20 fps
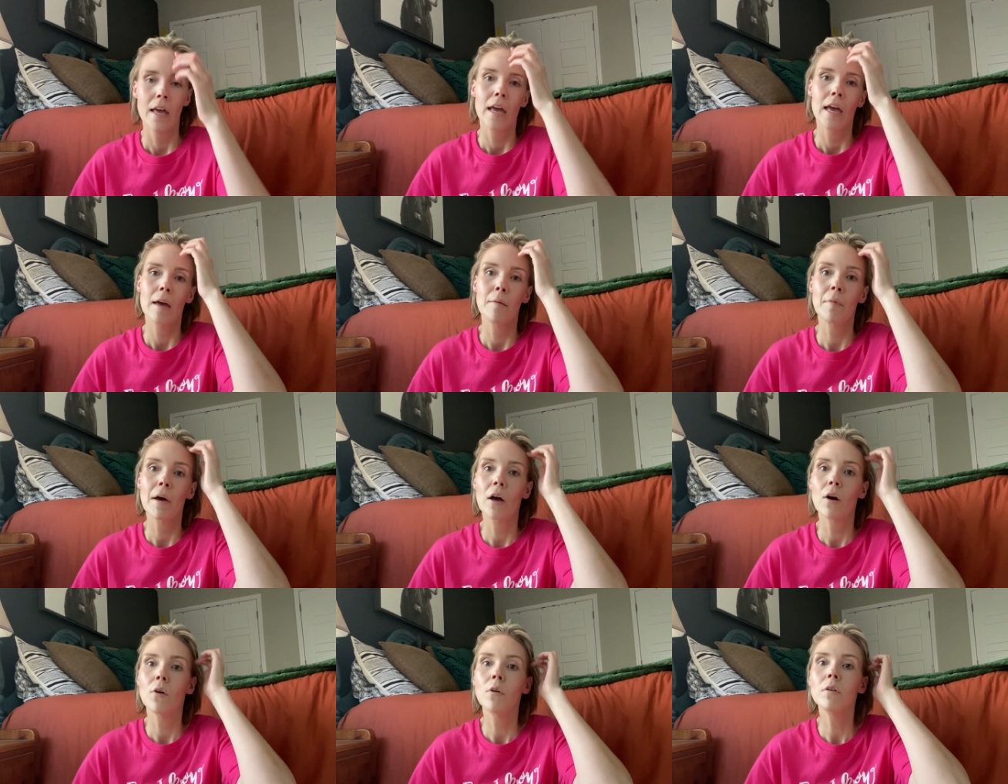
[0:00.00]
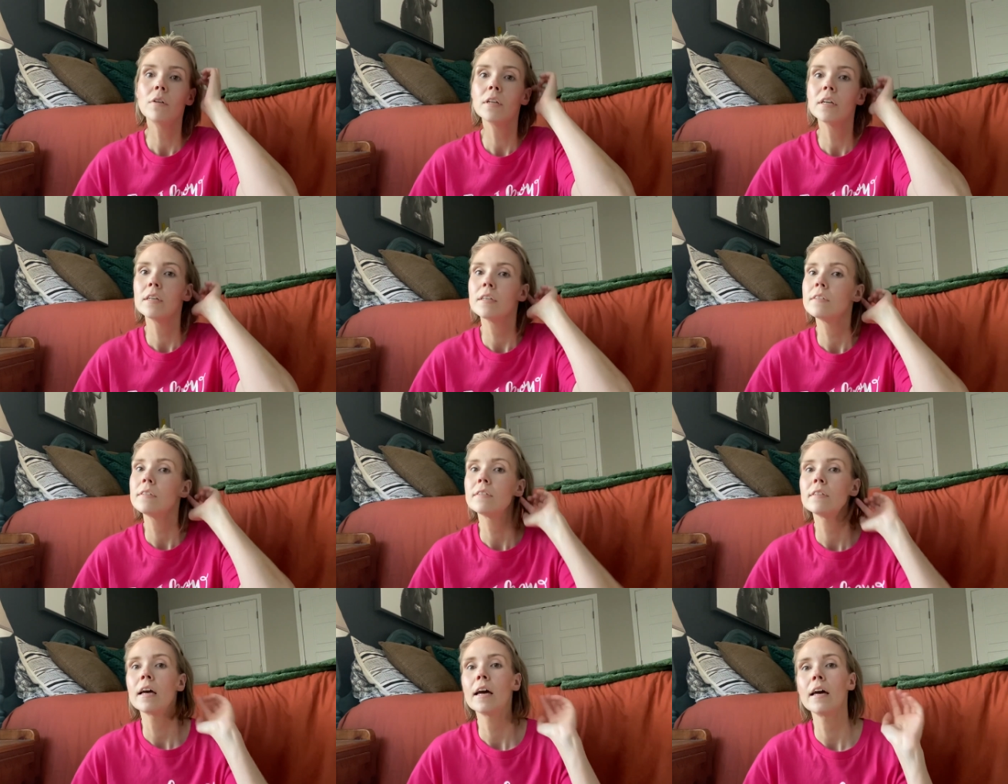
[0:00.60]
And my
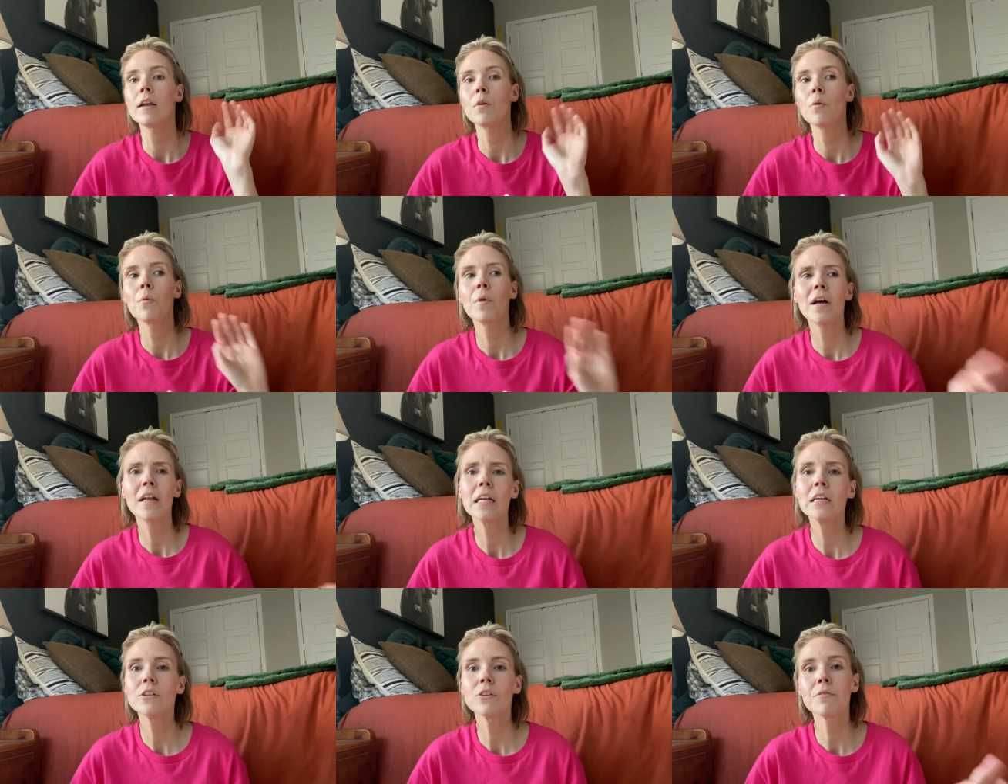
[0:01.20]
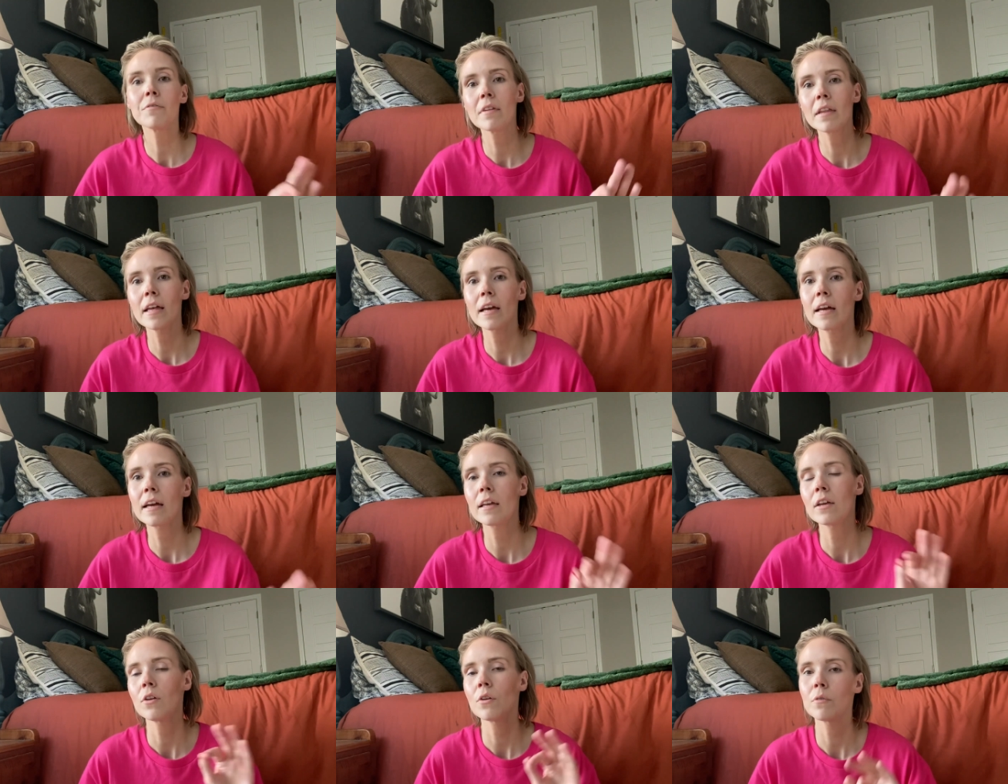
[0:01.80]
oldest said, well, I just feel
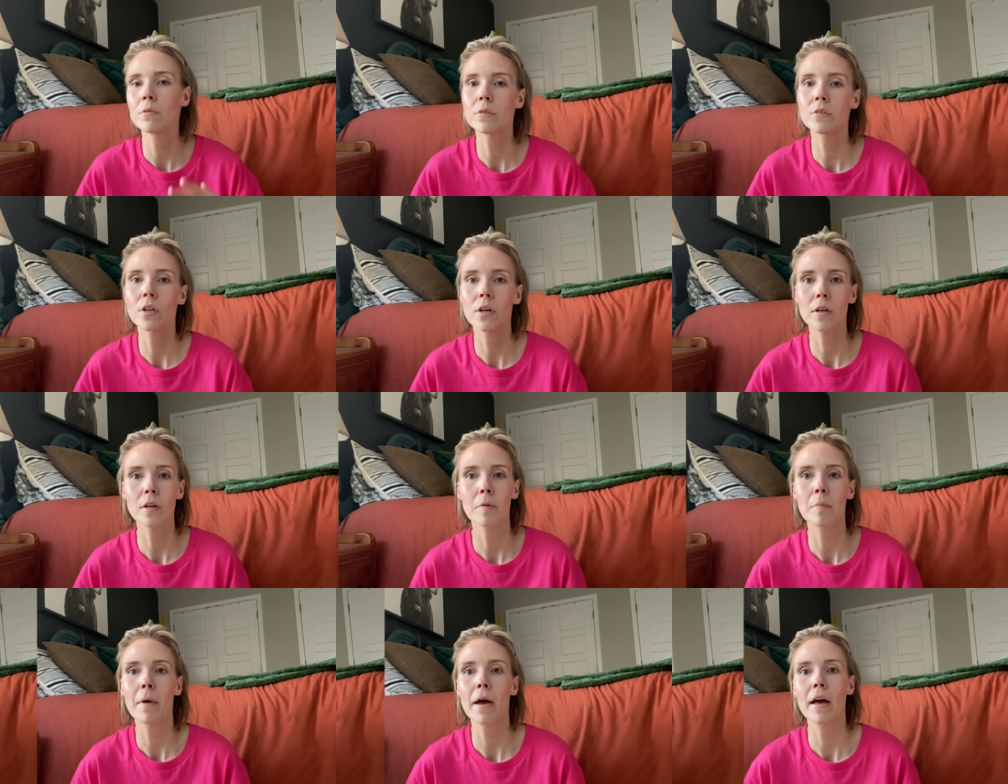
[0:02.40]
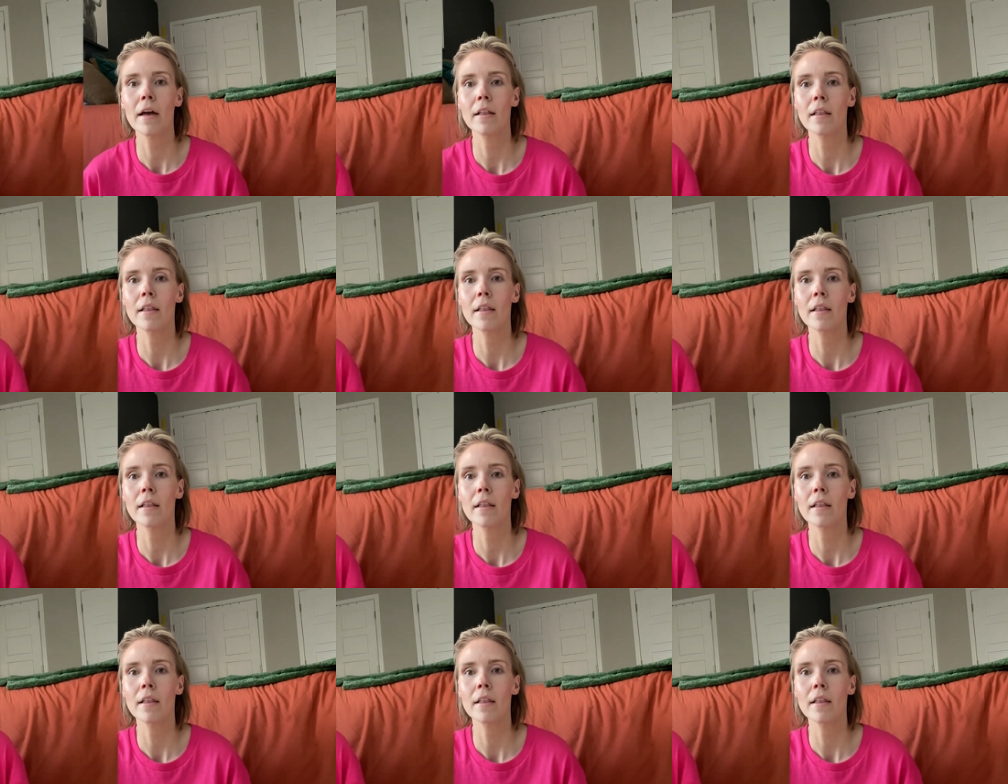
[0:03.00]
like, he's talking about